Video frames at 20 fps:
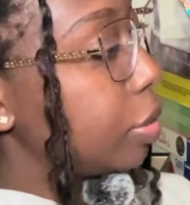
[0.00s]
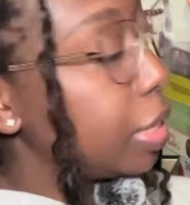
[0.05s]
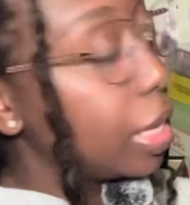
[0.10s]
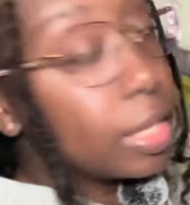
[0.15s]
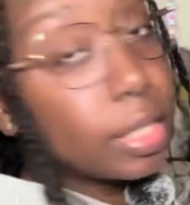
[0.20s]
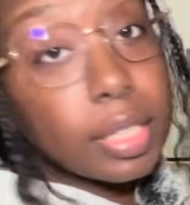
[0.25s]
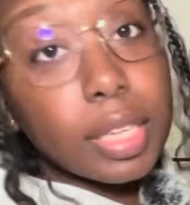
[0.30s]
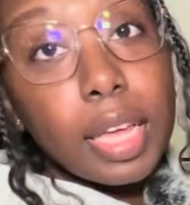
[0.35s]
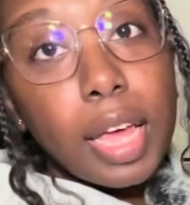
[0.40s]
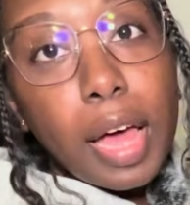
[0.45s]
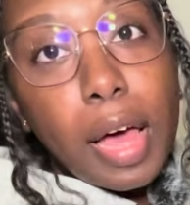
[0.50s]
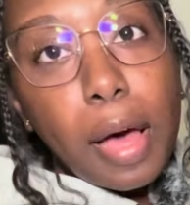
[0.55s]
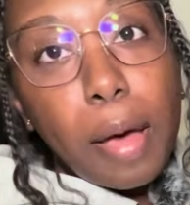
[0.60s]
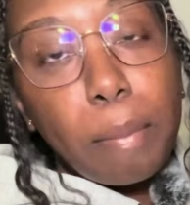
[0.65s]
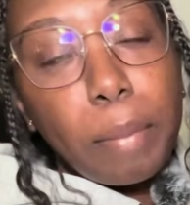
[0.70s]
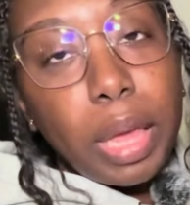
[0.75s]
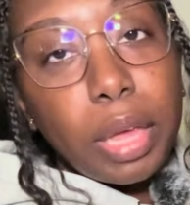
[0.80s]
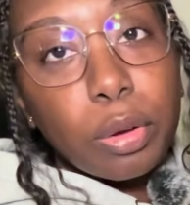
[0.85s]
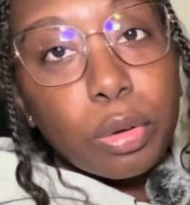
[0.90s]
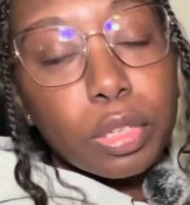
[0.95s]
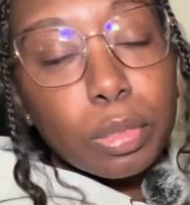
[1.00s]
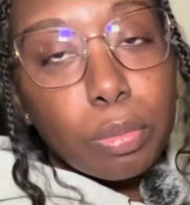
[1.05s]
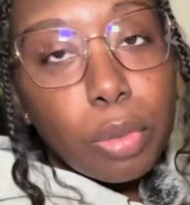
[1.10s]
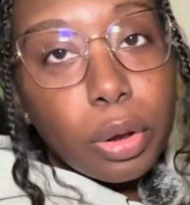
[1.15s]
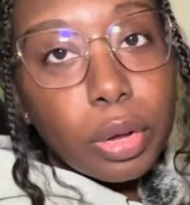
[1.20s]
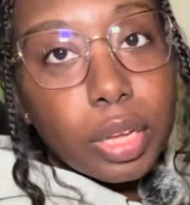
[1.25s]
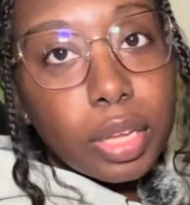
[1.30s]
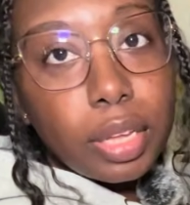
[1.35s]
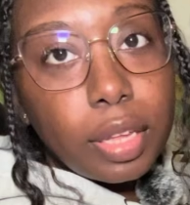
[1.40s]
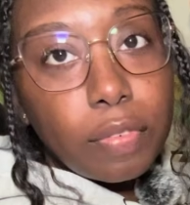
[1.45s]
yes, a maker's
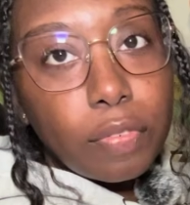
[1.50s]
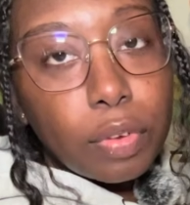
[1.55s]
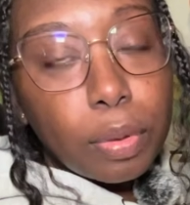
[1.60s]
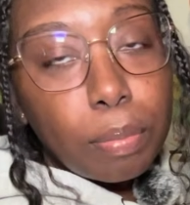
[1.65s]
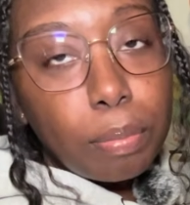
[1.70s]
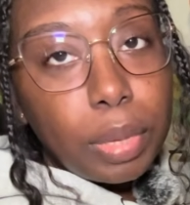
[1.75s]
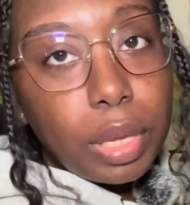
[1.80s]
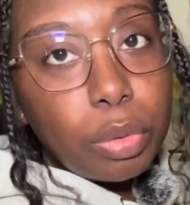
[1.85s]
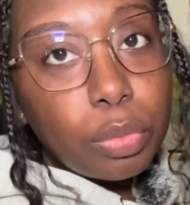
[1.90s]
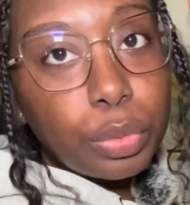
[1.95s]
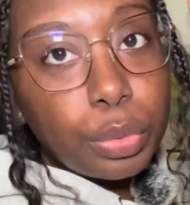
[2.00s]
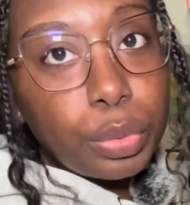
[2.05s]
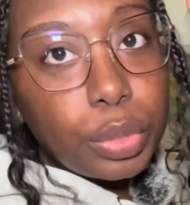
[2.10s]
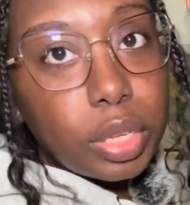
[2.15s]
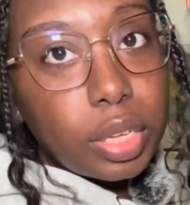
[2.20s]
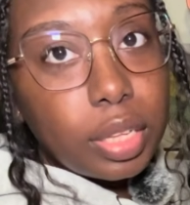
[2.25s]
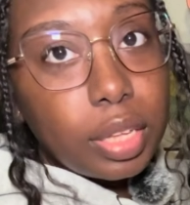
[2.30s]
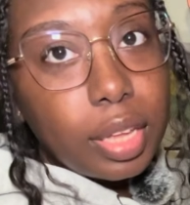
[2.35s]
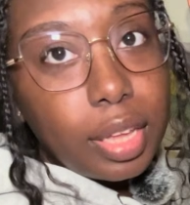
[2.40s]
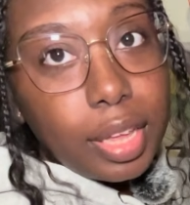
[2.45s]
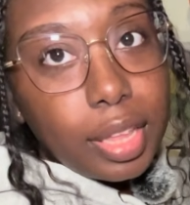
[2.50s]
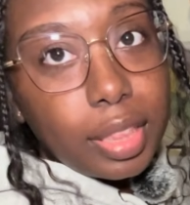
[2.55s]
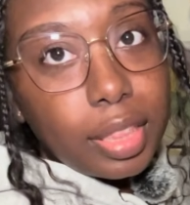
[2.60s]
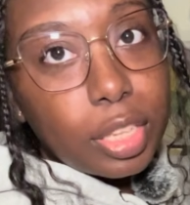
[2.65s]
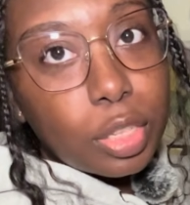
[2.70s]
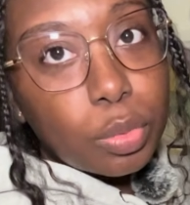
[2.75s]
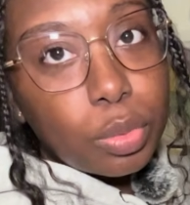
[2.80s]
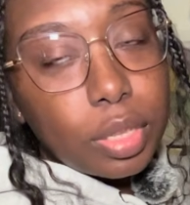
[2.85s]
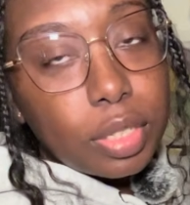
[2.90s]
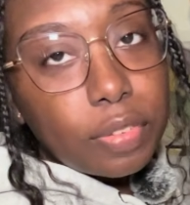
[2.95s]
market from Be Rooted.
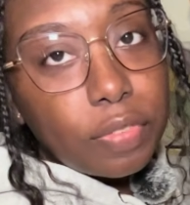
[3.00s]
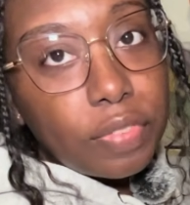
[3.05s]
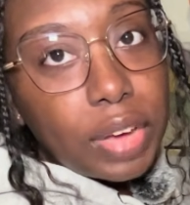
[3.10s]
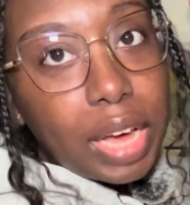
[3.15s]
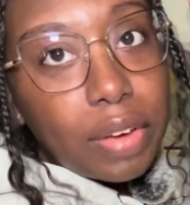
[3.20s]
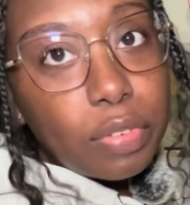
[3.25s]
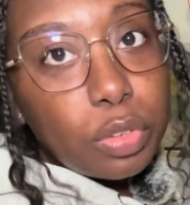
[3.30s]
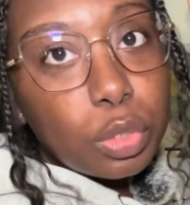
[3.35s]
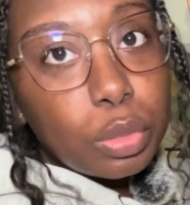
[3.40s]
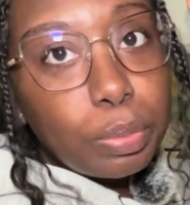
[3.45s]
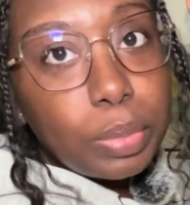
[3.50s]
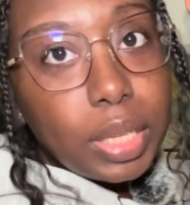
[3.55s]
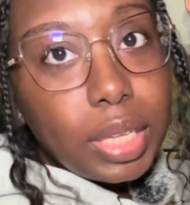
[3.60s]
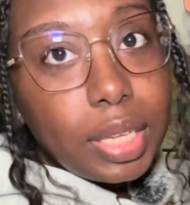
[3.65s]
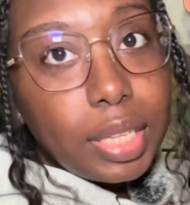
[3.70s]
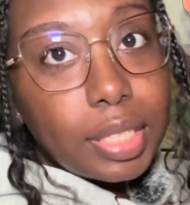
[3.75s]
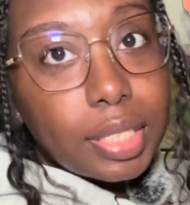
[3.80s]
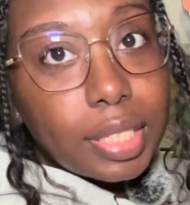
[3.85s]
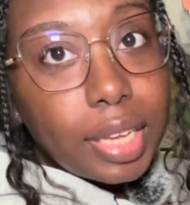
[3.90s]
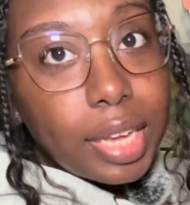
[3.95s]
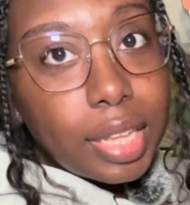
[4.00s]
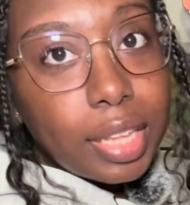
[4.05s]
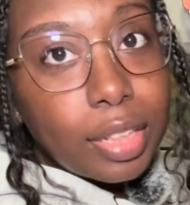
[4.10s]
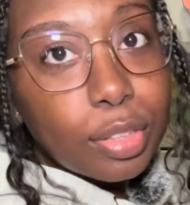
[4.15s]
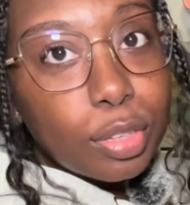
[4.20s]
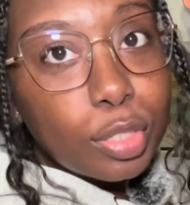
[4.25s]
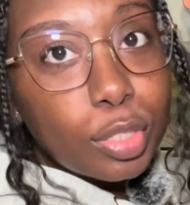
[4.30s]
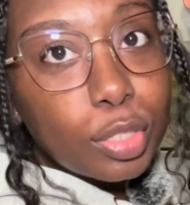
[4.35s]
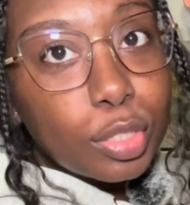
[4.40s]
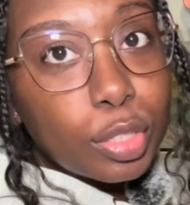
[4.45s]
This one is a 500 piece and it
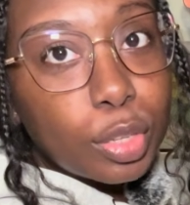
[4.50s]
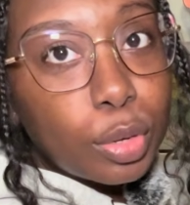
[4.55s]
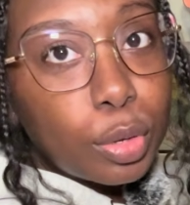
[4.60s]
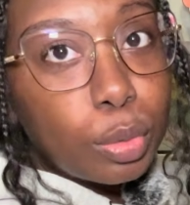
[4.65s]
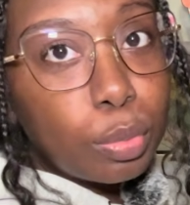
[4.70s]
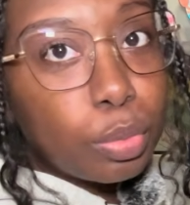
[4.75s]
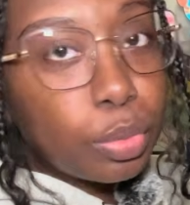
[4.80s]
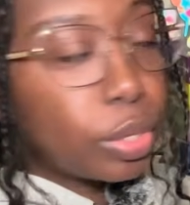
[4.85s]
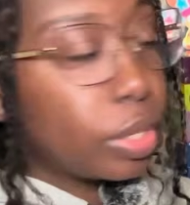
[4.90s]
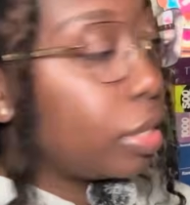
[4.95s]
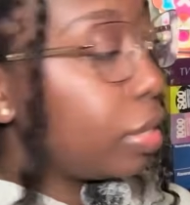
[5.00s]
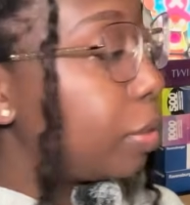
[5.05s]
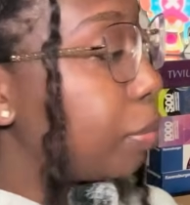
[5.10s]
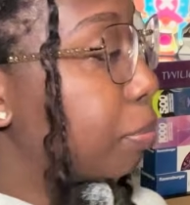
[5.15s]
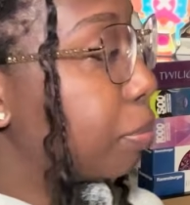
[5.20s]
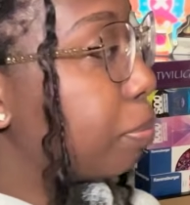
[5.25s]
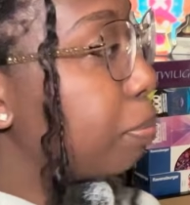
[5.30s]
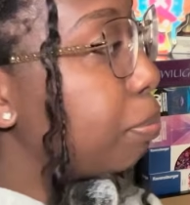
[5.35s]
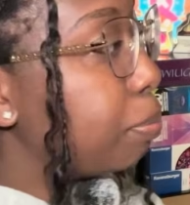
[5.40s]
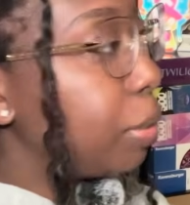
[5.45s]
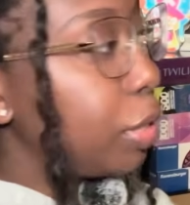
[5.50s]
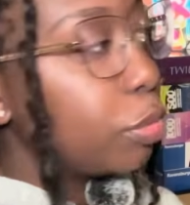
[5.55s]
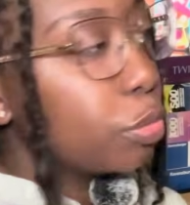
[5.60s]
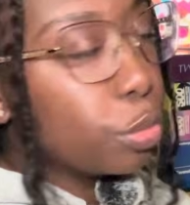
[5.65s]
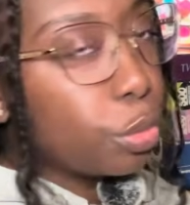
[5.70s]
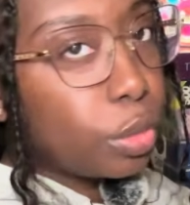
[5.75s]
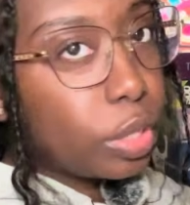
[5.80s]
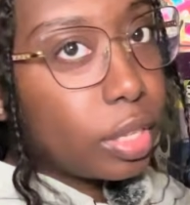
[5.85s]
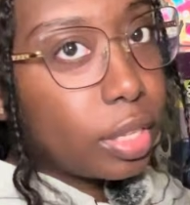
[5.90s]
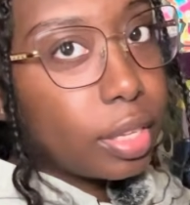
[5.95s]
looks so pretty. Be
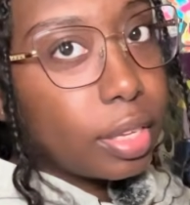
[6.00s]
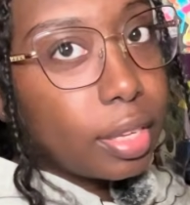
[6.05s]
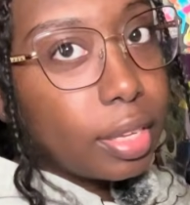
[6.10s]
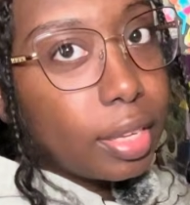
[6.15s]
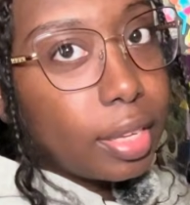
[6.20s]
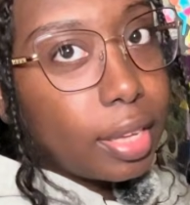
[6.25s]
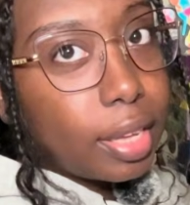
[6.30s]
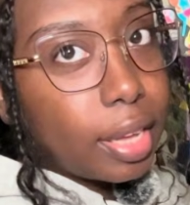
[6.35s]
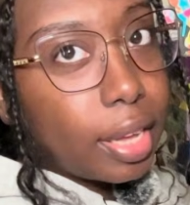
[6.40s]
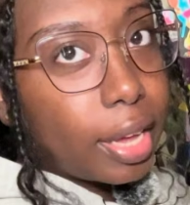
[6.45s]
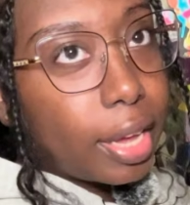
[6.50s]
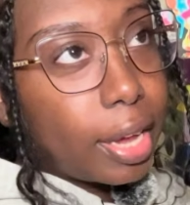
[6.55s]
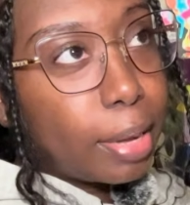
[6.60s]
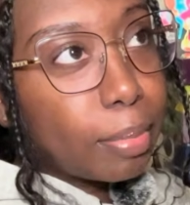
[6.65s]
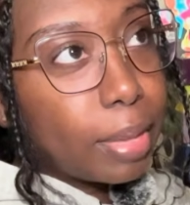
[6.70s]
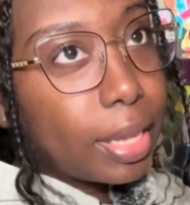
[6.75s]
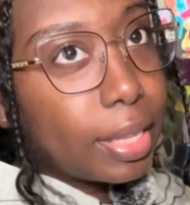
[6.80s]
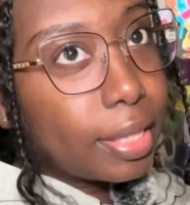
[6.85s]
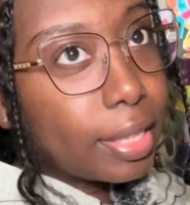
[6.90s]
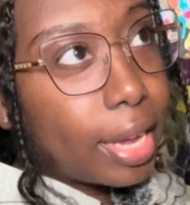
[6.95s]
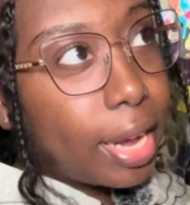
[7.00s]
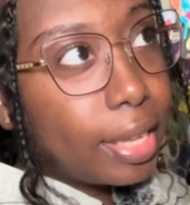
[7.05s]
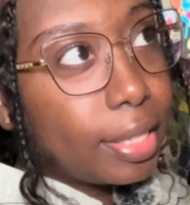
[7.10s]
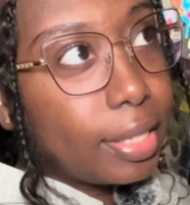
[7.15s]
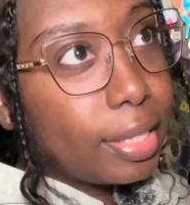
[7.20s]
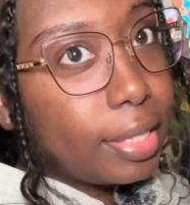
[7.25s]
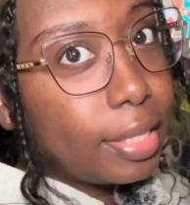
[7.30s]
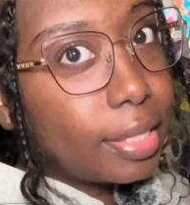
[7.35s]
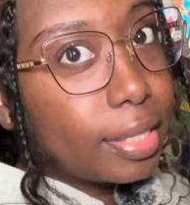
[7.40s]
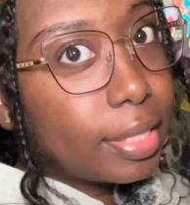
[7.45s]
Rooted, I'm like
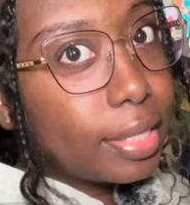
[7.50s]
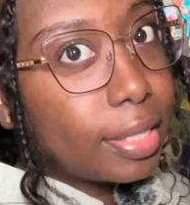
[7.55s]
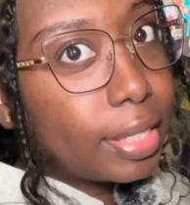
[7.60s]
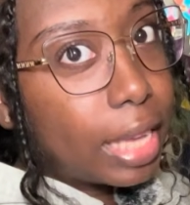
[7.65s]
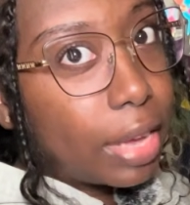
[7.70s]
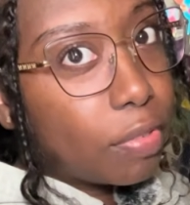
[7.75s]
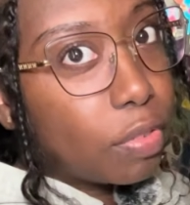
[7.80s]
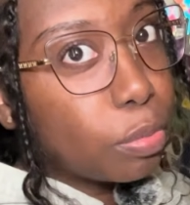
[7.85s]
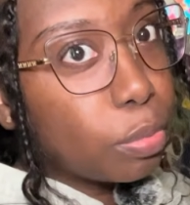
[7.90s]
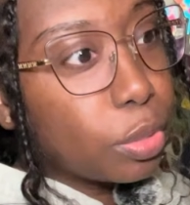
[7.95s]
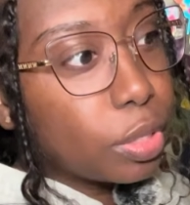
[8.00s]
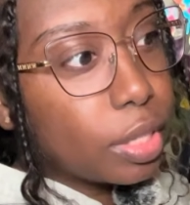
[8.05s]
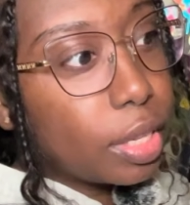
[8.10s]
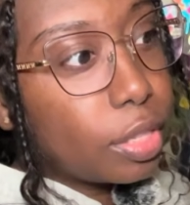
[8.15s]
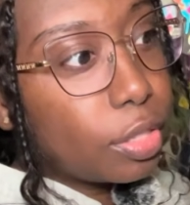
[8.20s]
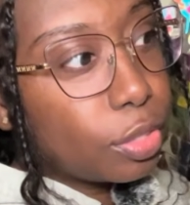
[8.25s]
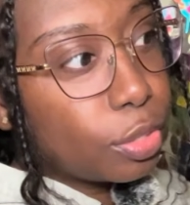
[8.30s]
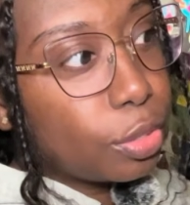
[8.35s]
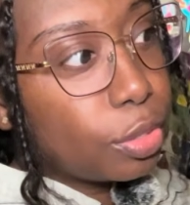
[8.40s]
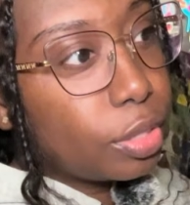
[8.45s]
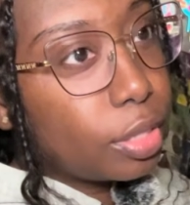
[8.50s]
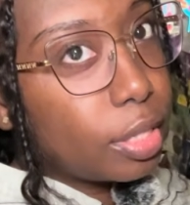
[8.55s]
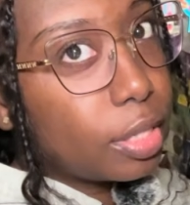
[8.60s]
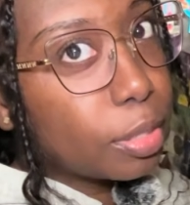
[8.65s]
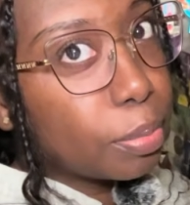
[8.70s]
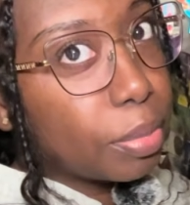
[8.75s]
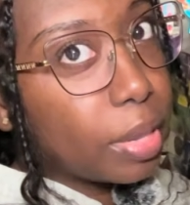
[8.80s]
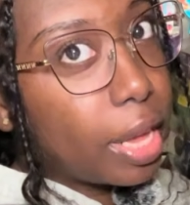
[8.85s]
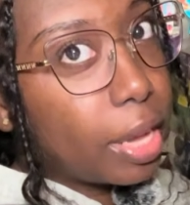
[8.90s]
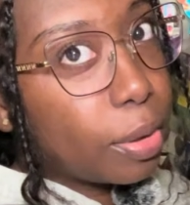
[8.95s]
97% certain is
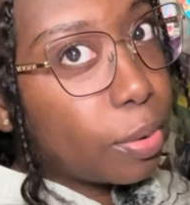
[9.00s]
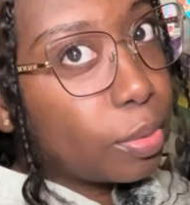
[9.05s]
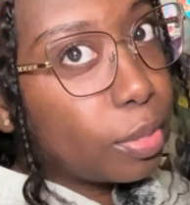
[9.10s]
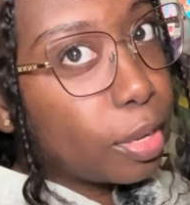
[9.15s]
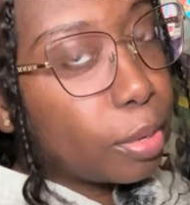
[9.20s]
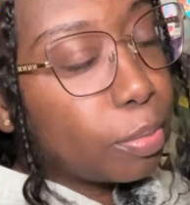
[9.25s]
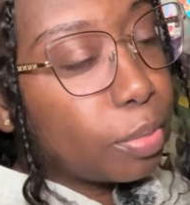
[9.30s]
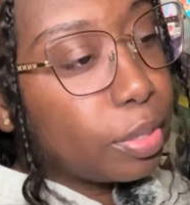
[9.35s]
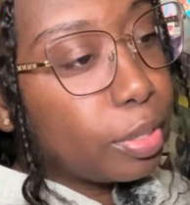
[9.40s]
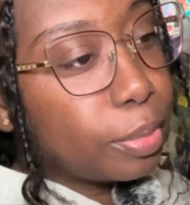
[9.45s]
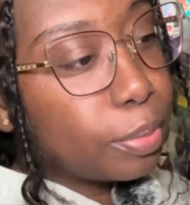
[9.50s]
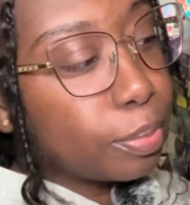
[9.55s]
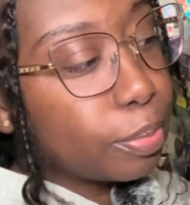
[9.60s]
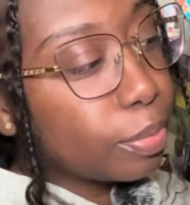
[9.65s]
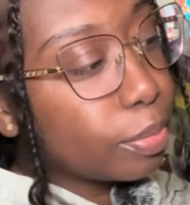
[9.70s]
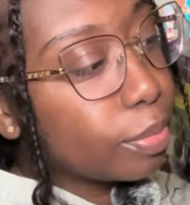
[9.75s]
a Black owned company.